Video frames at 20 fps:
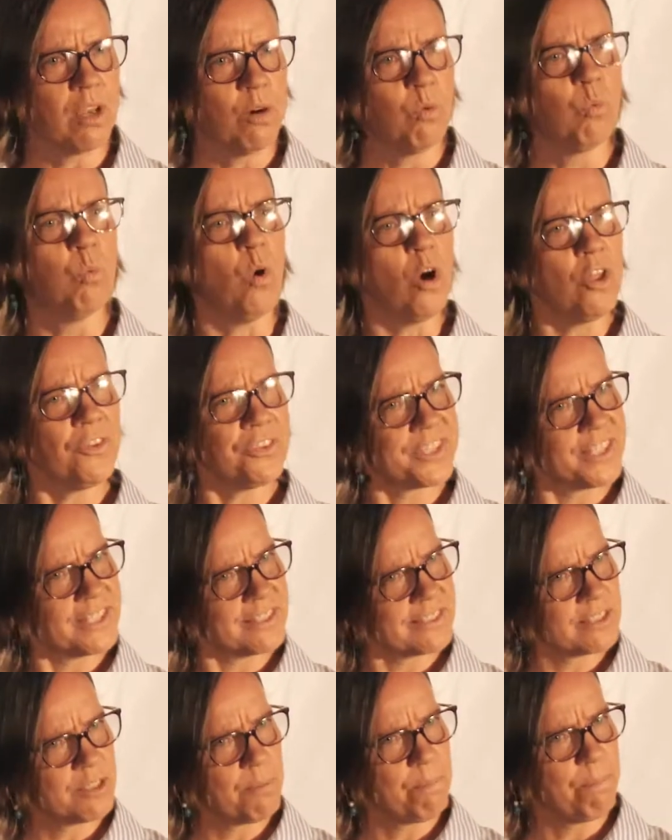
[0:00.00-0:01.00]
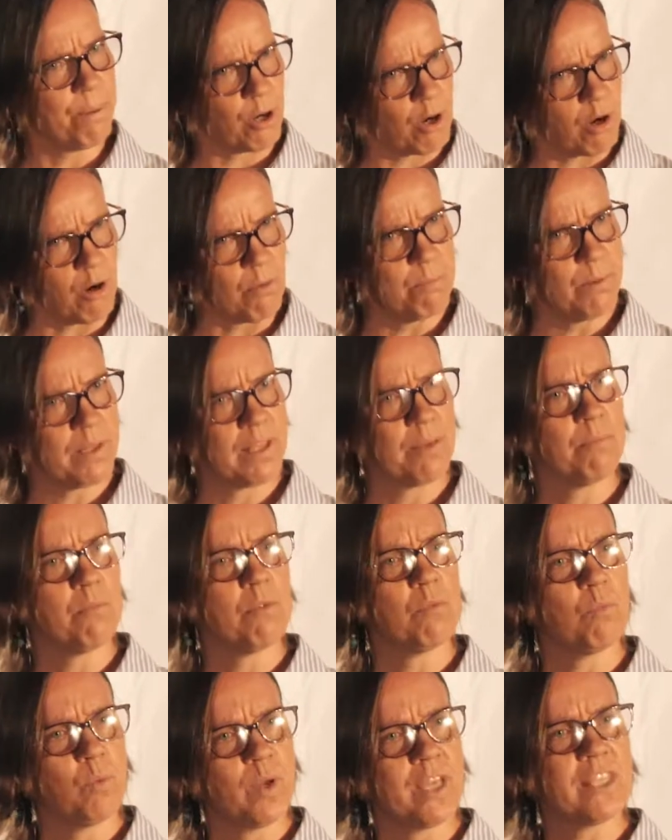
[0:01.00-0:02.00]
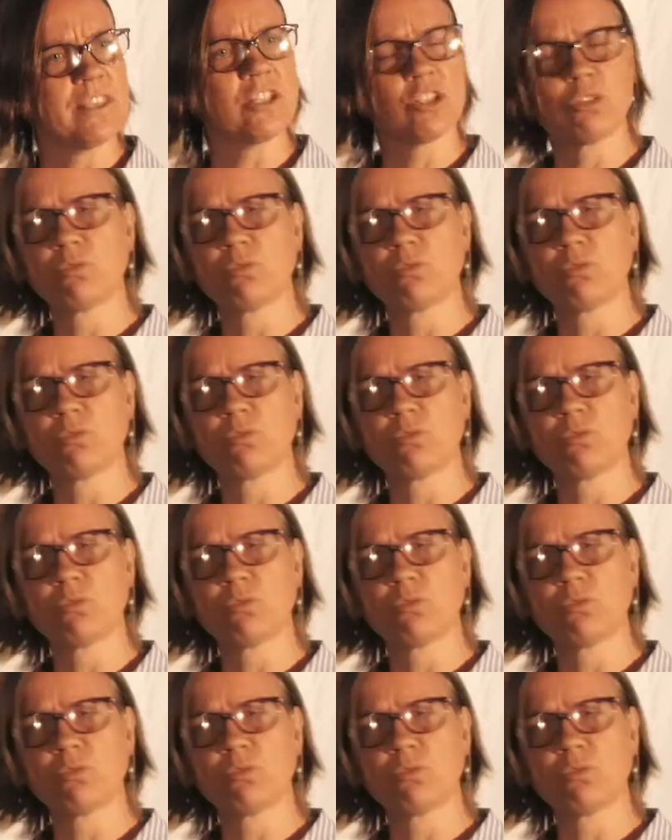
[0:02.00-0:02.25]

What is the problem with